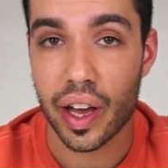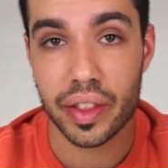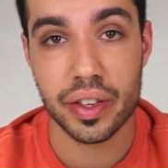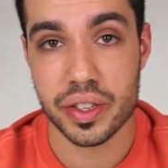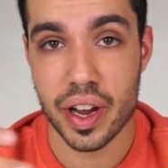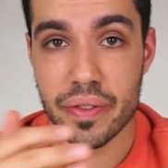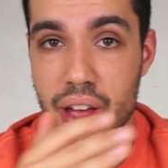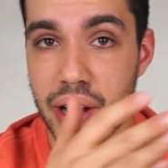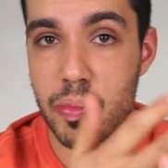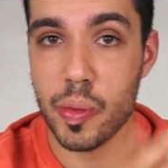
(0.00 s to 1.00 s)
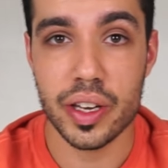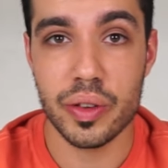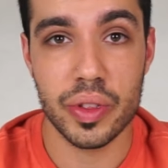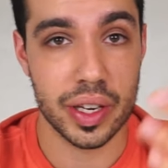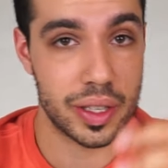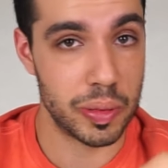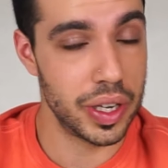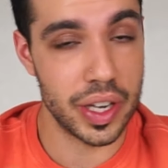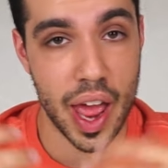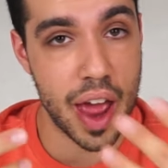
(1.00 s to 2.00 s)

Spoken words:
And the chef had a menu that explained